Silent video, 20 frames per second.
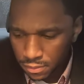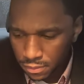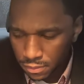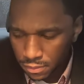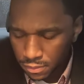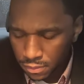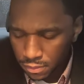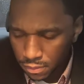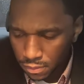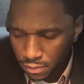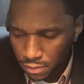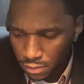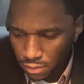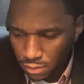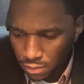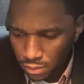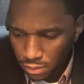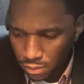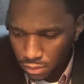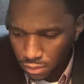
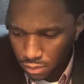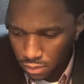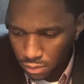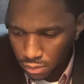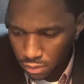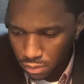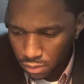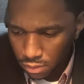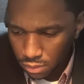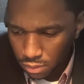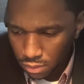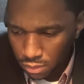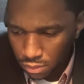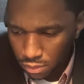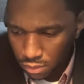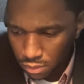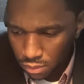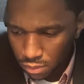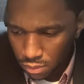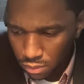
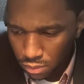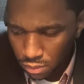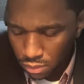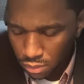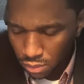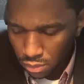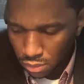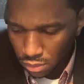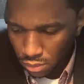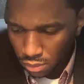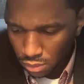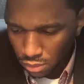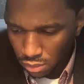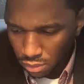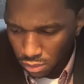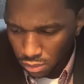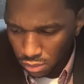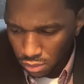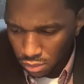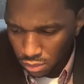
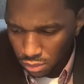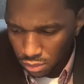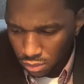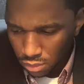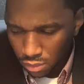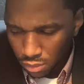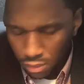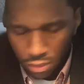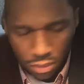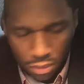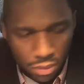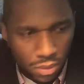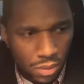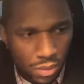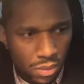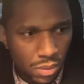[no speech]